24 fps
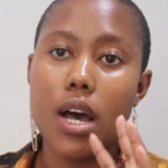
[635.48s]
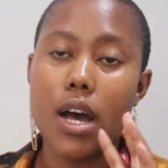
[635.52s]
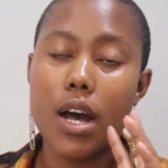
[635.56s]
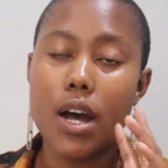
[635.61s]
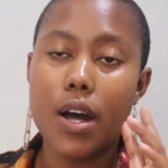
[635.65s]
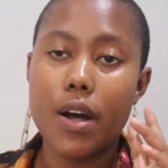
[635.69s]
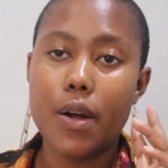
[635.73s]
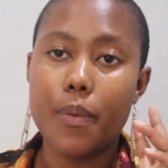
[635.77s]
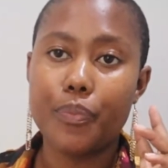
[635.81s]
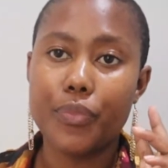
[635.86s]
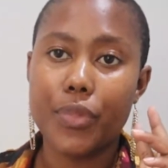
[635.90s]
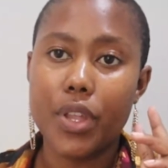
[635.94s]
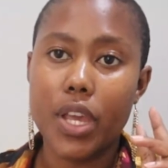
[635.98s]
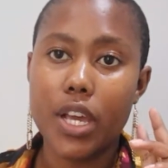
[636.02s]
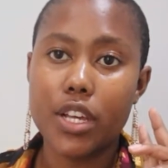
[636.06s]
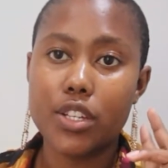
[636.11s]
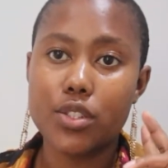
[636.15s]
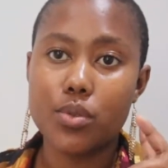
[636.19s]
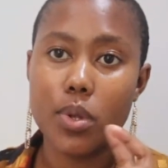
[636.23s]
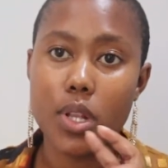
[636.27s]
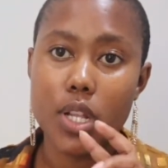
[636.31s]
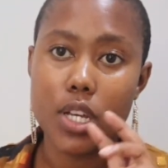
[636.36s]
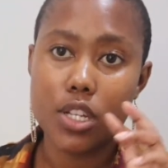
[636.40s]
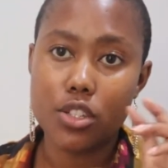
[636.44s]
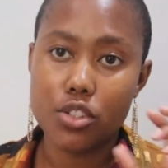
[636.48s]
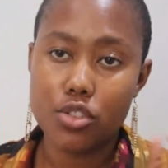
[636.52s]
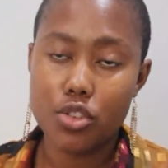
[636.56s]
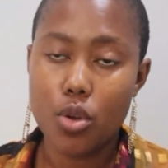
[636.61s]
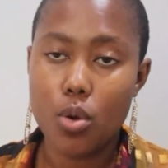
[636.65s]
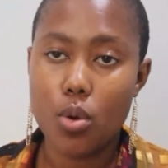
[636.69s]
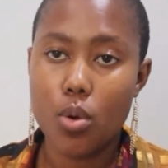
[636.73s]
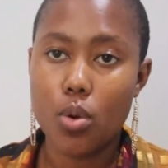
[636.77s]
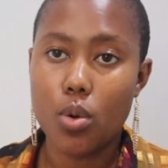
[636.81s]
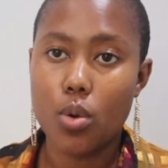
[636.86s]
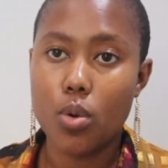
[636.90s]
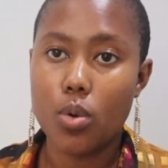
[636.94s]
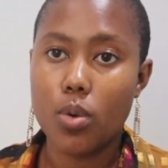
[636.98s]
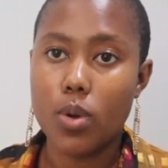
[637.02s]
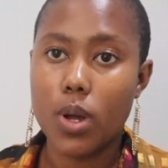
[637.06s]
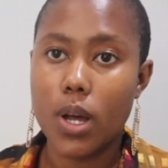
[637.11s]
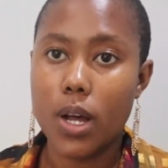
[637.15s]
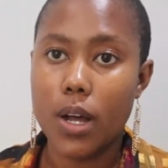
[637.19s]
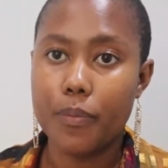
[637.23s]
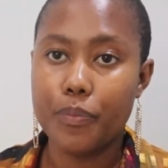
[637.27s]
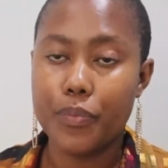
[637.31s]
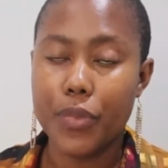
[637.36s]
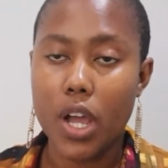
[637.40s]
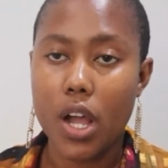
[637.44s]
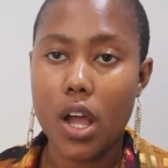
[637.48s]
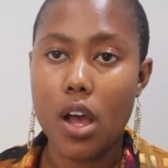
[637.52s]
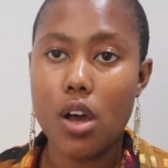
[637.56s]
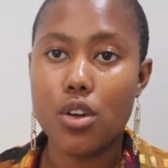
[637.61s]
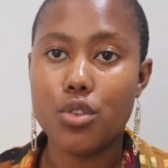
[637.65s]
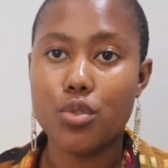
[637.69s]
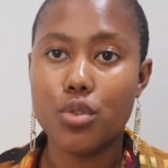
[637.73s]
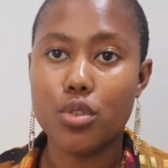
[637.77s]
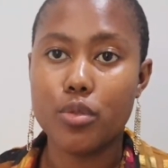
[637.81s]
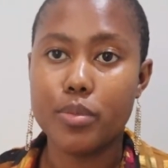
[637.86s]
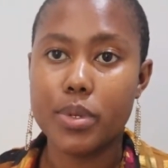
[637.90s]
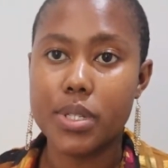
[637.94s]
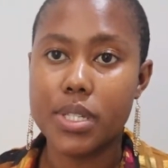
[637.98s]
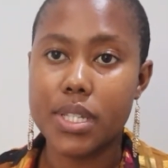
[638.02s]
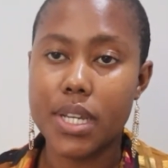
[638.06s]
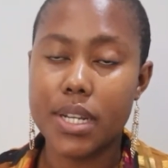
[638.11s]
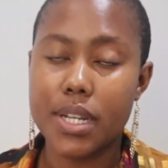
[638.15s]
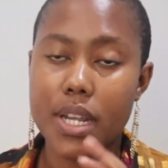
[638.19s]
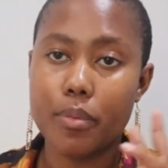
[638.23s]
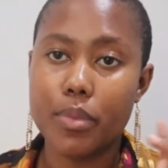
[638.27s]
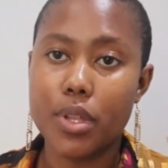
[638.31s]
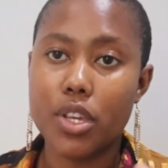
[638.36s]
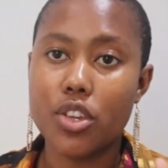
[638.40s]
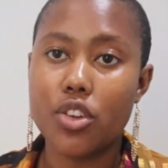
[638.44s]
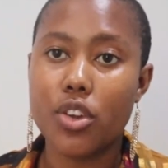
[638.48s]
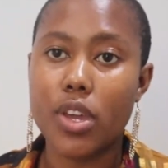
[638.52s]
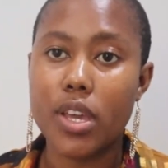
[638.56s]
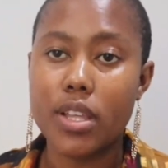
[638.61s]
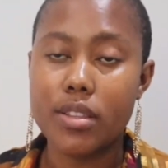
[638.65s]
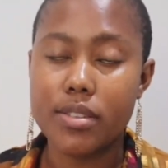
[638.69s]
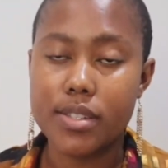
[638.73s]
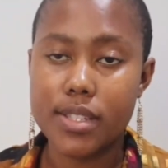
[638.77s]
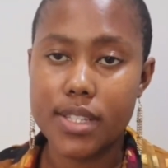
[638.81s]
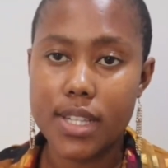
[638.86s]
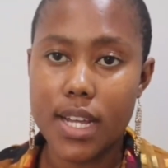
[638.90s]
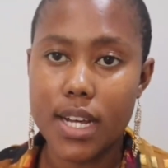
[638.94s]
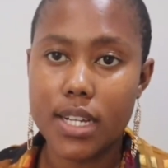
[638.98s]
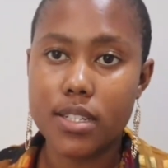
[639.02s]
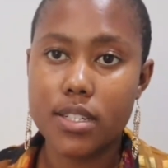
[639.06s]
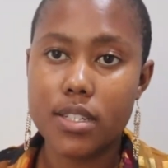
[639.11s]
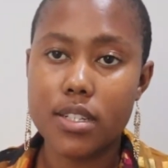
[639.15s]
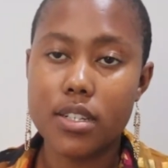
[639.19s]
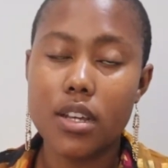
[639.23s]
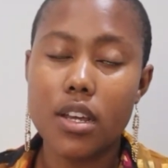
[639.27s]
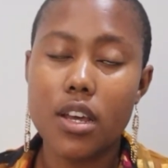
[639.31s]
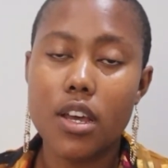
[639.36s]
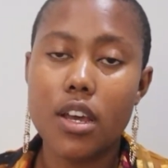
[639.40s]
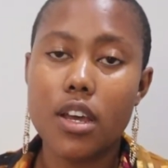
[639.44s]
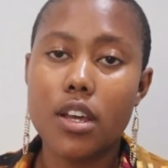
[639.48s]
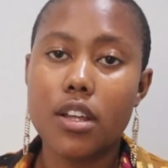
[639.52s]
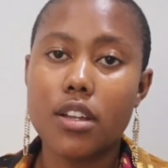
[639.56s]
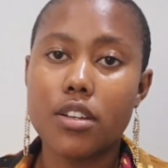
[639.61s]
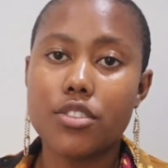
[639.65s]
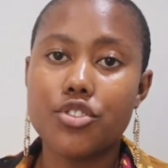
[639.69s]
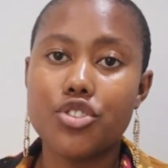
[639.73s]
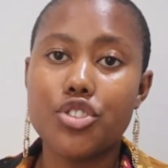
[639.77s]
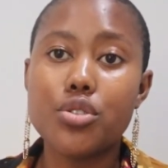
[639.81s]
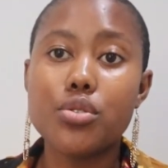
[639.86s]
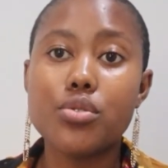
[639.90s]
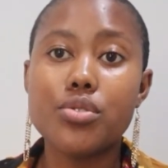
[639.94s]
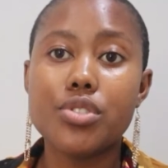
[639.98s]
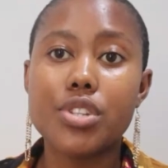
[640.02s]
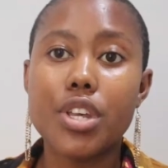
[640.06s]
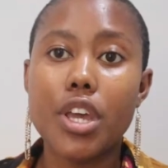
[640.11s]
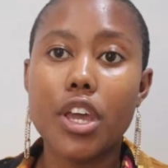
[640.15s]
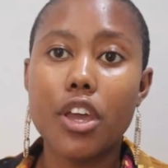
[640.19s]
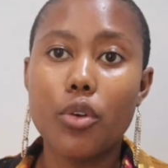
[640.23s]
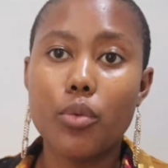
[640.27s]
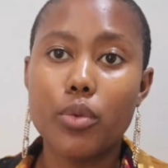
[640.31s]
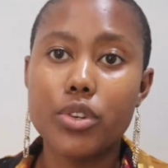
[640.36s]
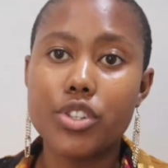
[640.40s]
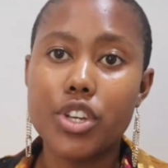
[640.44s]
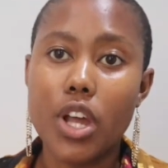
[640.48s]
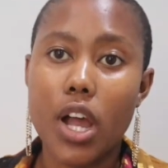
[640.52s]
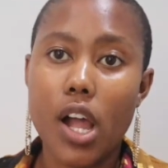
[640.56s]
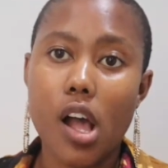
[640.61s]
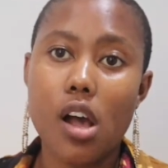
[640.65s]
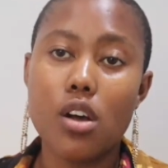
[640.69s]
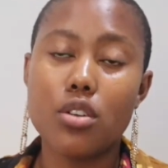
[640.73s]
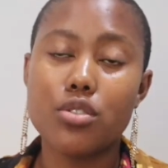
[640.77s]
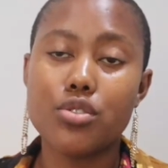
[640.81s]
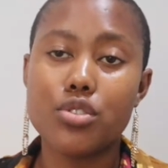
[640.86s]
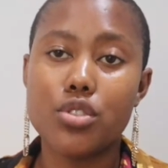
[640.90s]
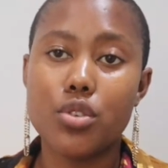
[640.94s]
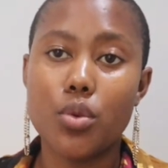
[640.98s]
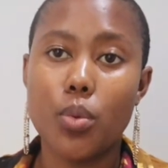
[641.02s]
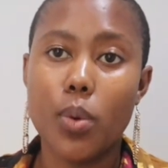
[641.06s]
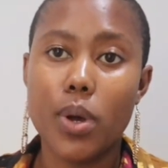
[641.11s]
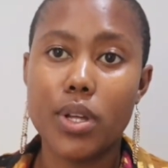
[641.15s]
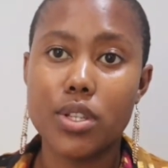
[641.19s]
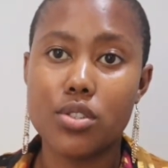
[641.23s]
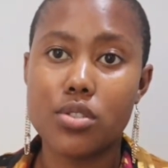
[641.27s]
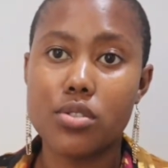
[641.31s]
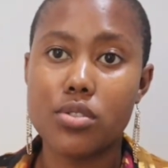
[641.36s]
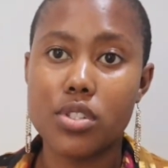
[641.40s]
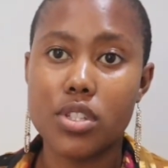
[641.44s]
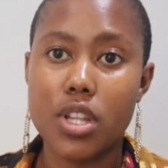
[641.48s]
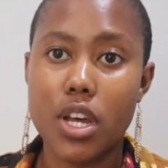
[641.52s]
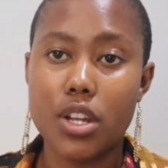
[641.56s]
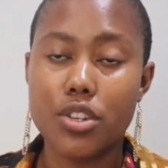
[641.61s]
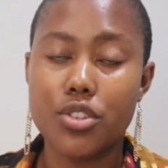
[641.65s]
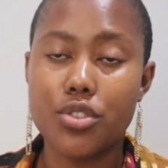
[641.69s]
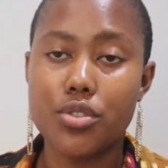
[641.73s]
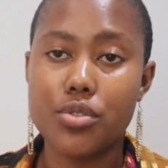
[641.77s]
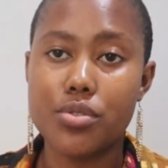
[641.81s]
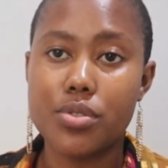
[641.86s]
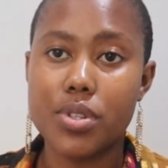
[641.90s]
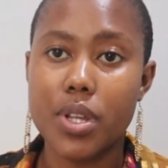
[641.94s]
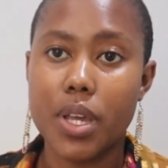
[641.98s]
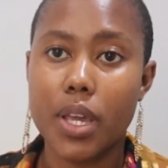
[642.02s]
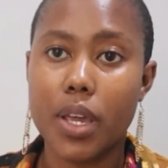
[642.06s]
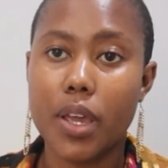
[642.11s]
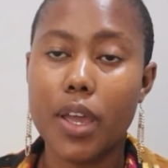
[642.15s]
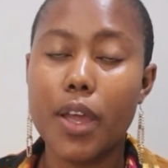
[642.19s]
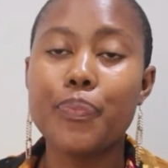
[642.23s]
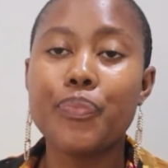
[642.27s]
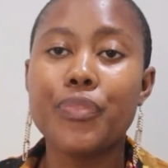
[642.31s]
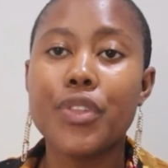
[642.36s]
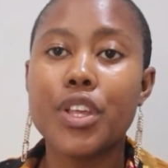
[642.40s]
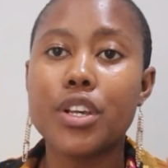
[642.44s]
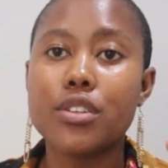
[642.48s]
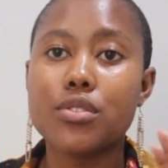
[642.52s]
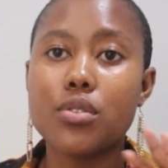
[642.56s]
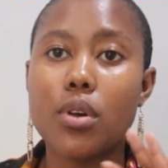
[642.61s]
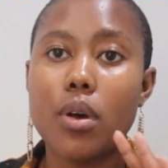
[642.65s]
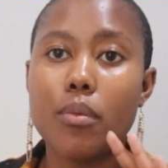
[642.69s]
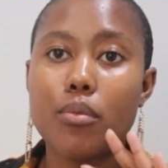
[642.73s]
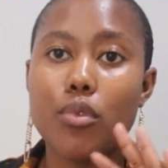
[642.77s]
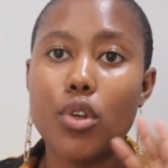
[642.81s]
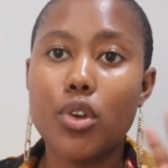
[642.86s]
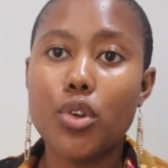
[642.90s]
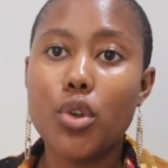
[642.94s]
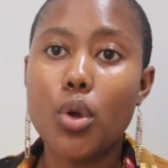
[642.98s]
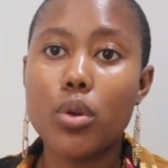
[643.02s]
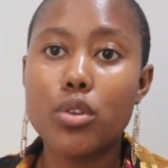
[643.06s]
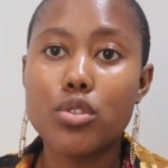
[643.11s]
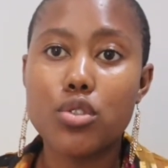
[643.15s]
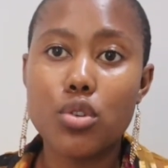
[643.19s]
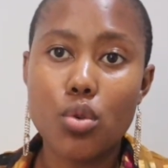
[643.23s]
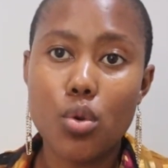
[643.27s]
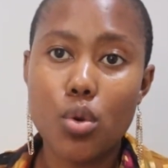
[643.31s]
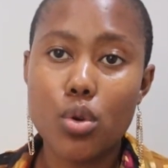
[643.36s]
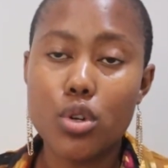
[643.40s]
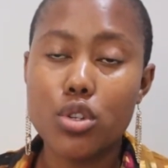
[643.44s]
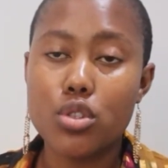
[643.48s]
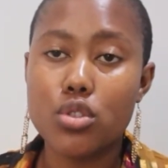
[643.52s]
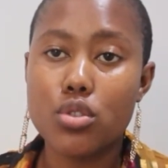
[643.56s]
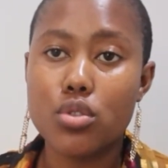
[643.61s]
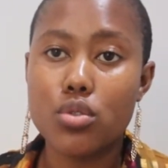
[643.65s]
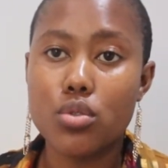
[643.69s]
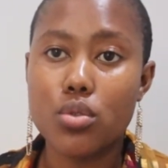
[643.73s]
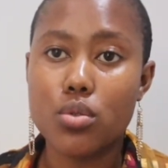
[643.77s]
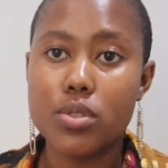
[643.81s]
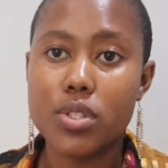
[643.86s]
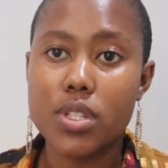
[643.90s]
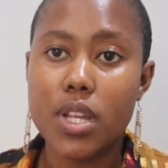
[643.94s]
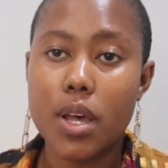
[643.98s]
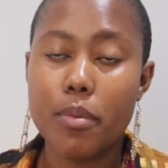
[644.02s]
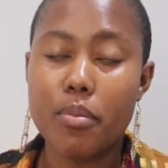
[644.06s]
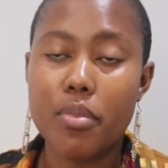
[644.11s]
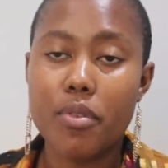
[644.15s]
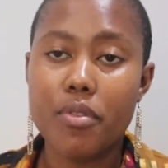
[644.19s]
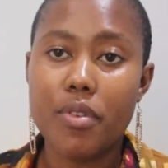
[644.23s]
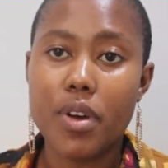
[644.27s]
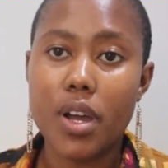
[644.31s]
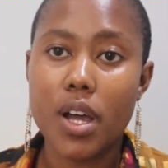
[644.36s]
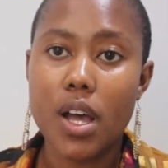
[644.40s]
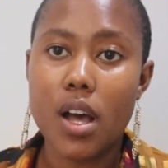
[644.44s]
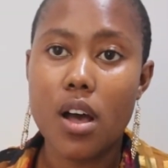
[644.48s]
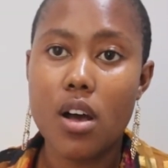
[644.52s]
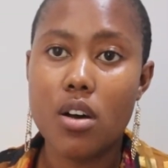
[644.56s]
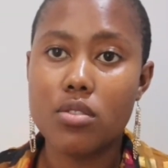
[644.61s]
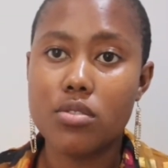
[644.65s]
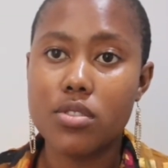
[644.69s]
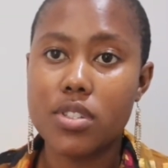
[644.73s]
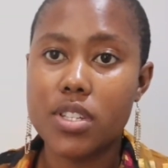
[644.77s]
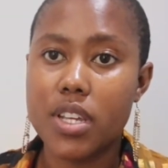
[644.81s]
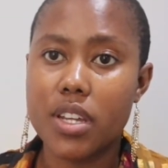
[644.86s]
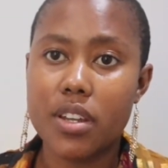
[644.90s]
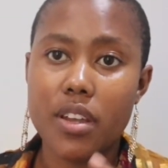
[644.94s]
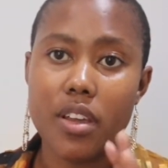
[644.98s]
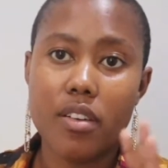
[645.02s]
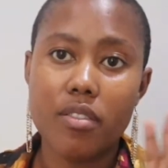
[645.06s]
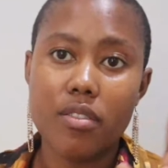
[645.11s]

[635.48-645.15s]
as well as your account will be set up. Then you can start choosing which accounts you want to start using. So I'm not going to go into those type of accounts and